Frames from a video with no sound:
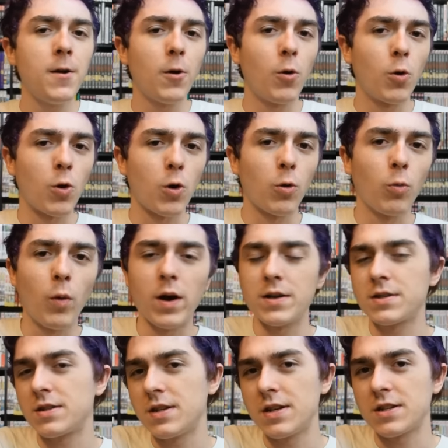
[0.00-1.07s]
Or
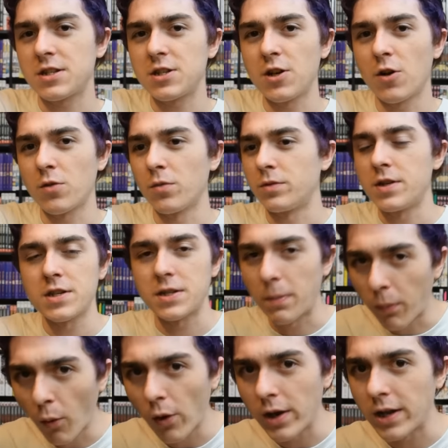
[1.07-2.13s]
was this, you know,
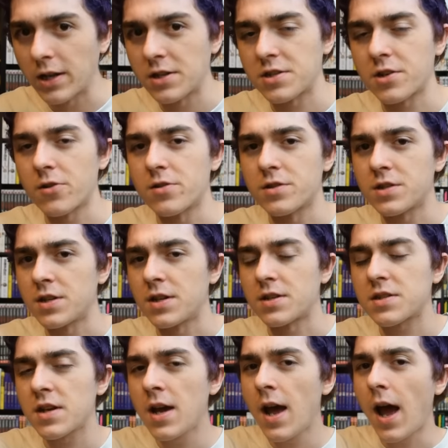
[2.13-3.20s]
disappointing in a certain
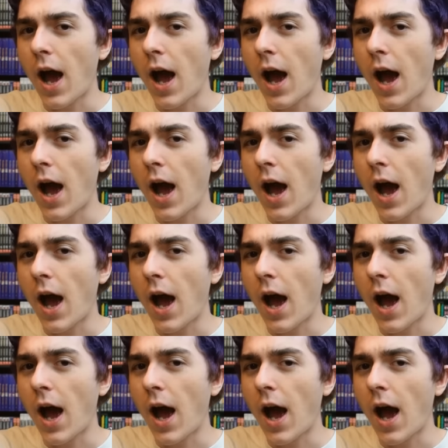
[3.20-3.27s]
sense?